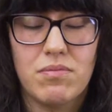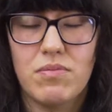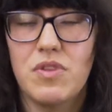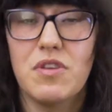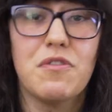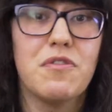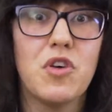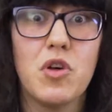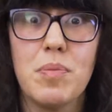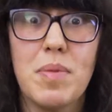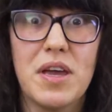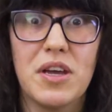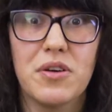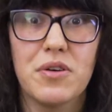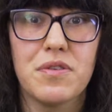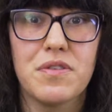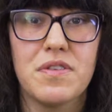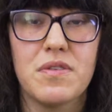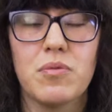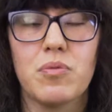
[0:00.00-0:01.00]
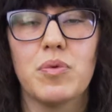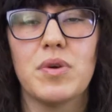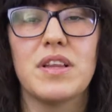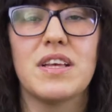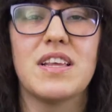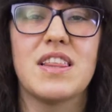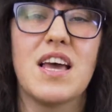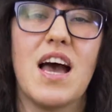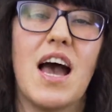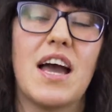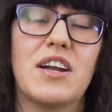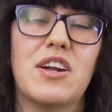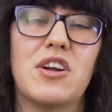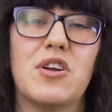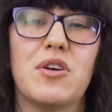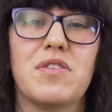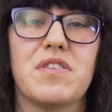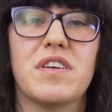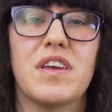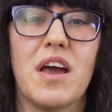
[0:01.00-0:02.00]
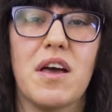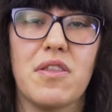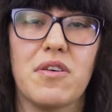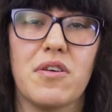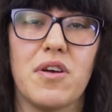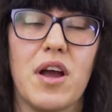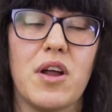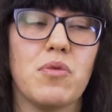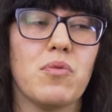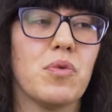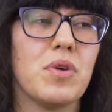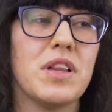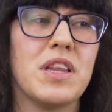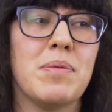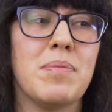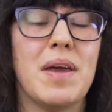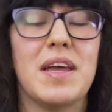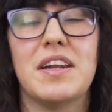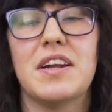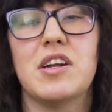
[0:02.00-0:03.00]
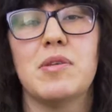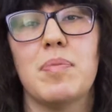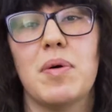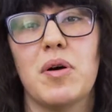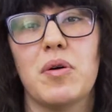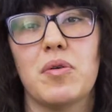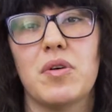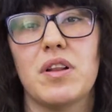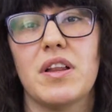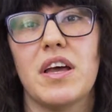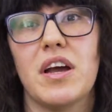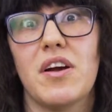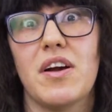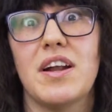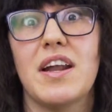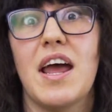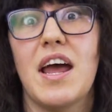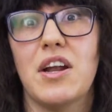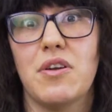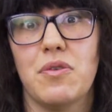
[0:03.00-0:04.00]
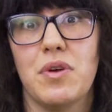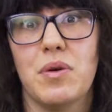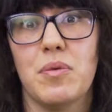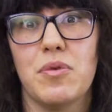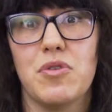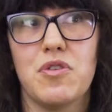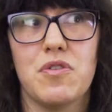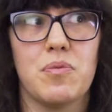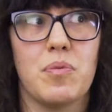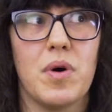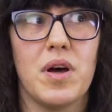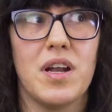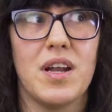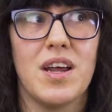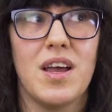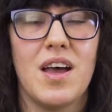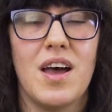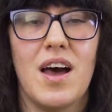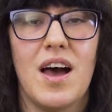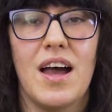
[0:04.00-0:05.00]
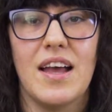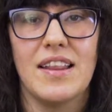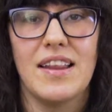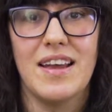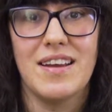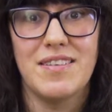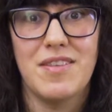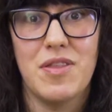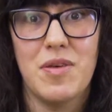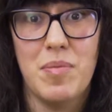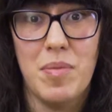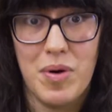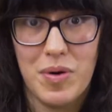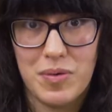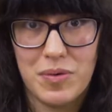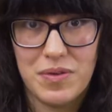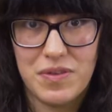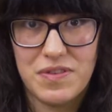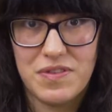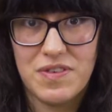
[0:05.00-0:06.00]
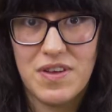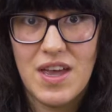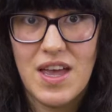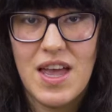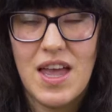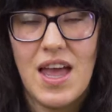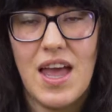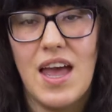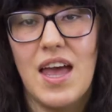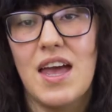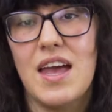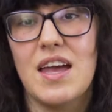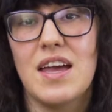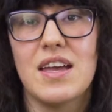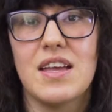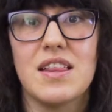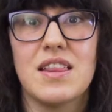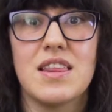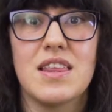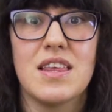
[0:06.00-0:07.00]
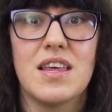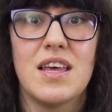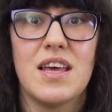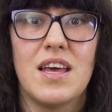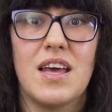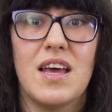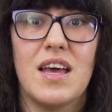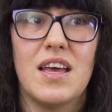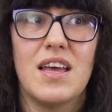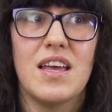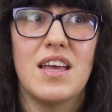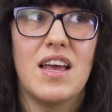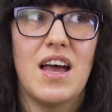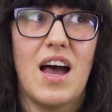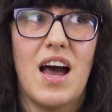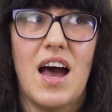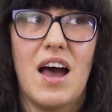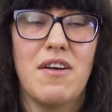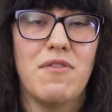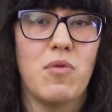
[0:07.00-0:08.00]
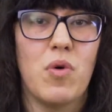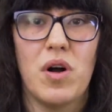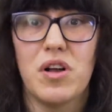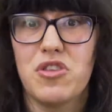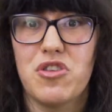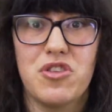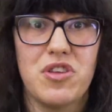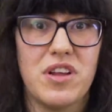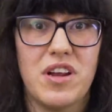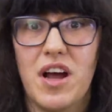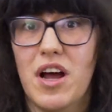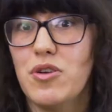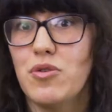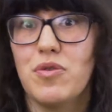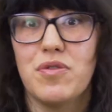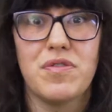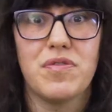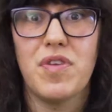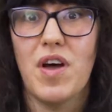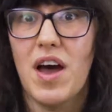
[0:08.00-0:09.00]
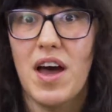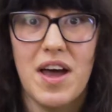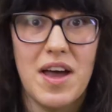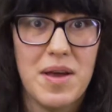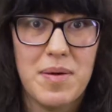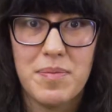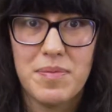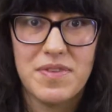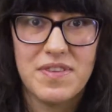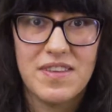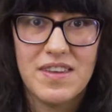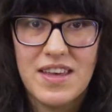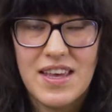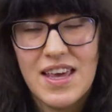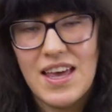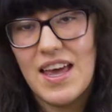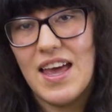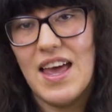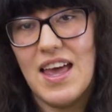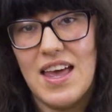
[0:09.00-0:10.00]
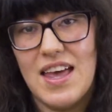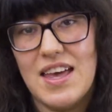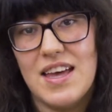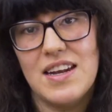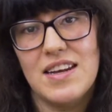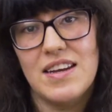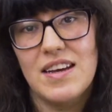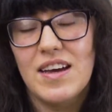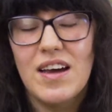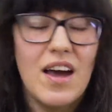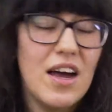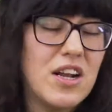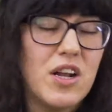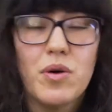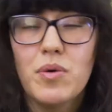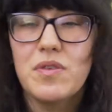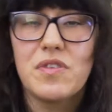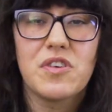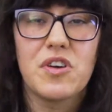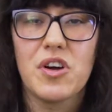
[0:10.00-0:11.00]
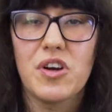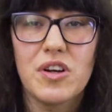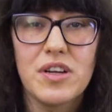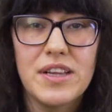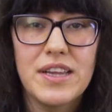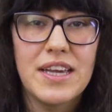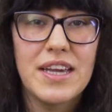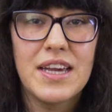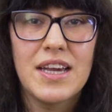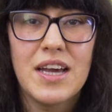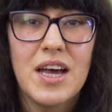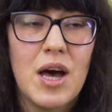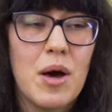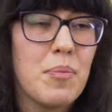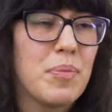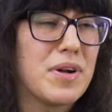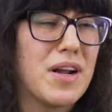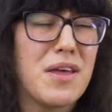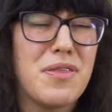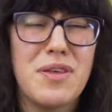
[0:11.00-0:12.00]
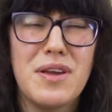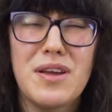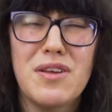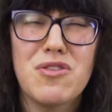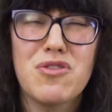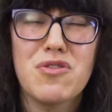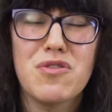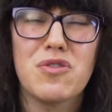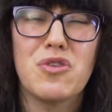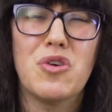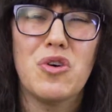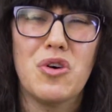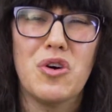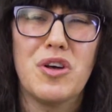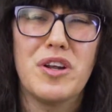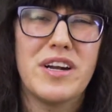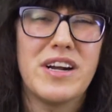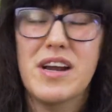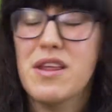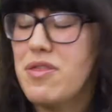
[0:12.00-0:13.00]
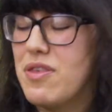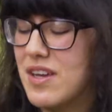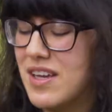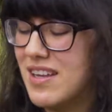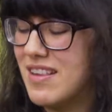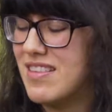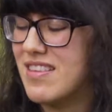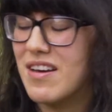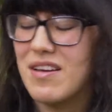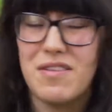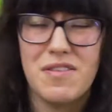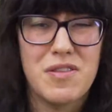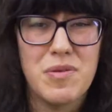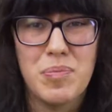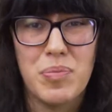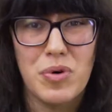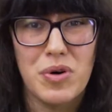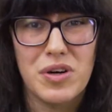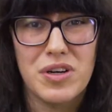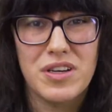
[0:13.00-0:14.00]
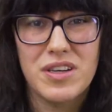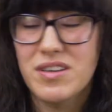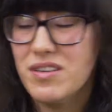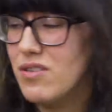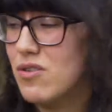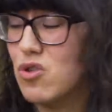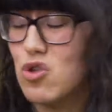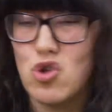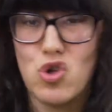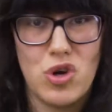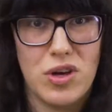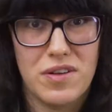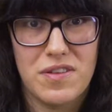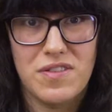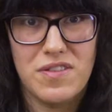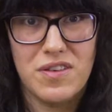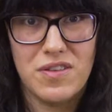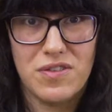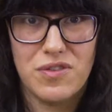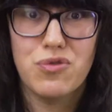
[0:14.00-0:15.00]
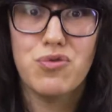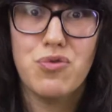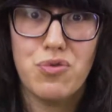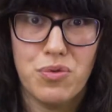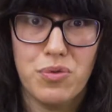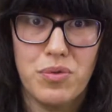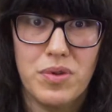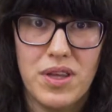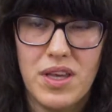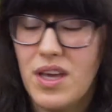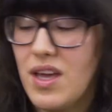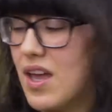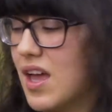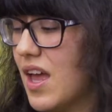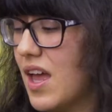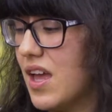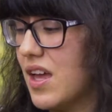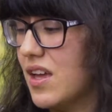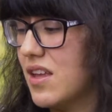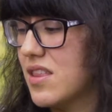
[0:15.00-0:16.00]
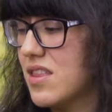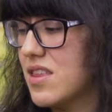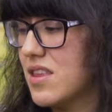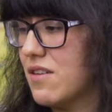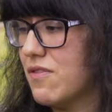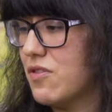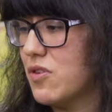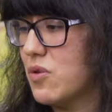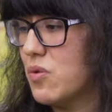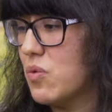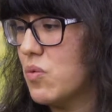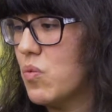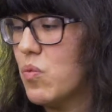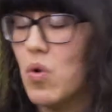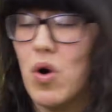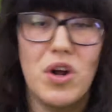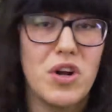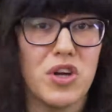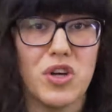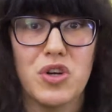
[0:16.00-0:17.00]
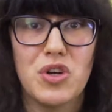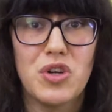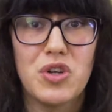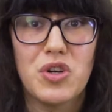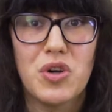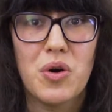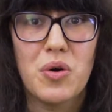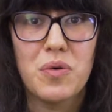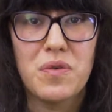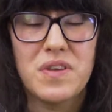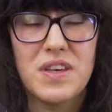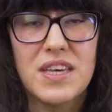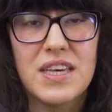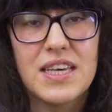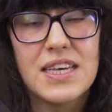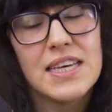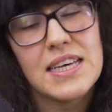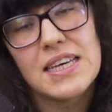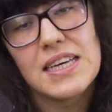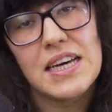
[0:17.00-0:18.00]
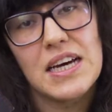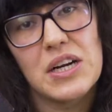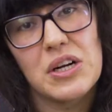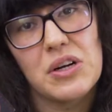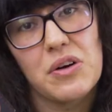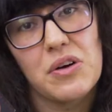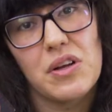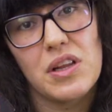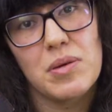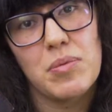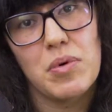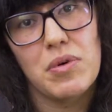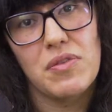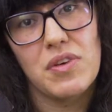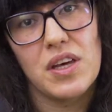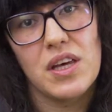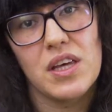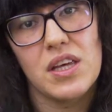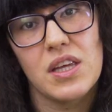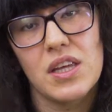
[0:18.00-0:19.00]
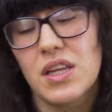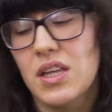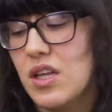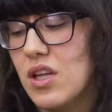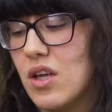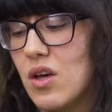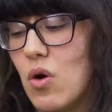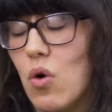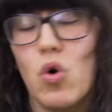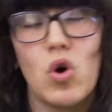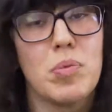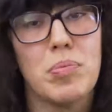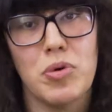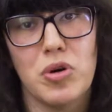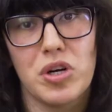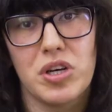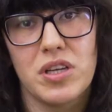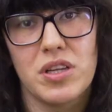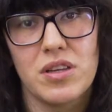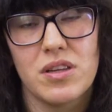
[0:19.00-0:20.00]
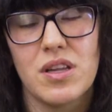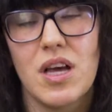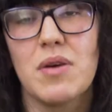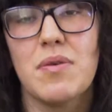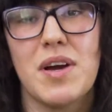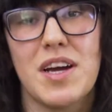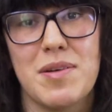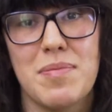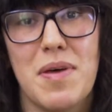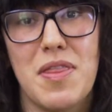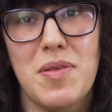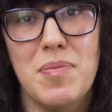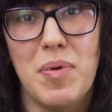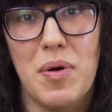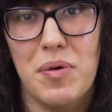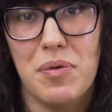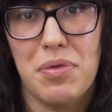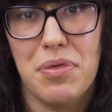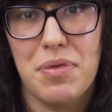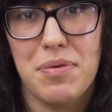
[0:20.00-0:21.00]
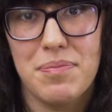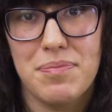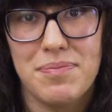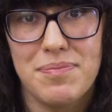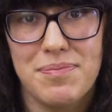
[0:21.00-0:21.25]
filmmakers really tied it all together and really made it about Claire and Henry, which is what I liked the most. And I've watched it hundreds of times, and I know it's girly, but I think it's just good, and I think it does the book justice, truly. And if you want a good, cozy, kind of girly movie or book, I recommend them both.